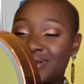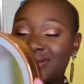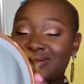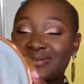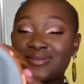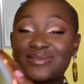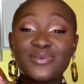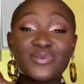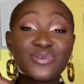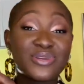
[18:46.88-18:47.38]

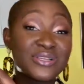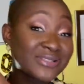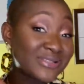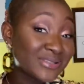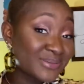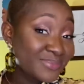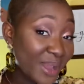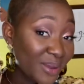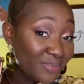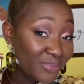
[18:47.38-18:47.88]
So this is
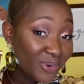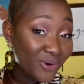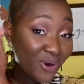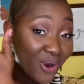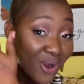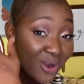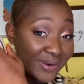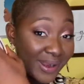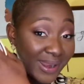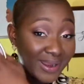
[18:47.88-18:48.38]
my mirror,
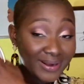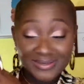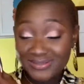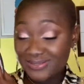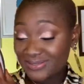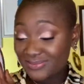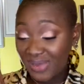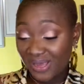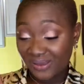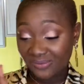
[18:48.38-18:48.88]
right? This
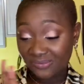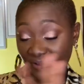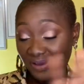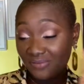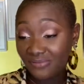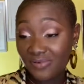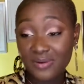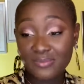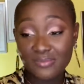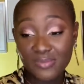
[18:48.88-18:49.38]
is my
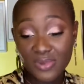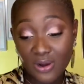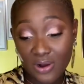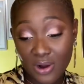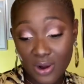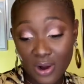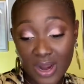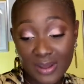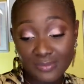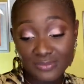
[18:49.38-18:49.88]
favorite mirror.
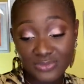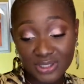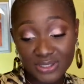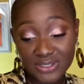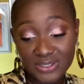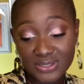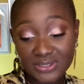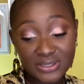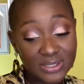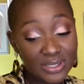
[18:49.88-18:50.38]
I'm
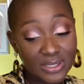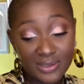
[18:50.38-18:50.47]
just,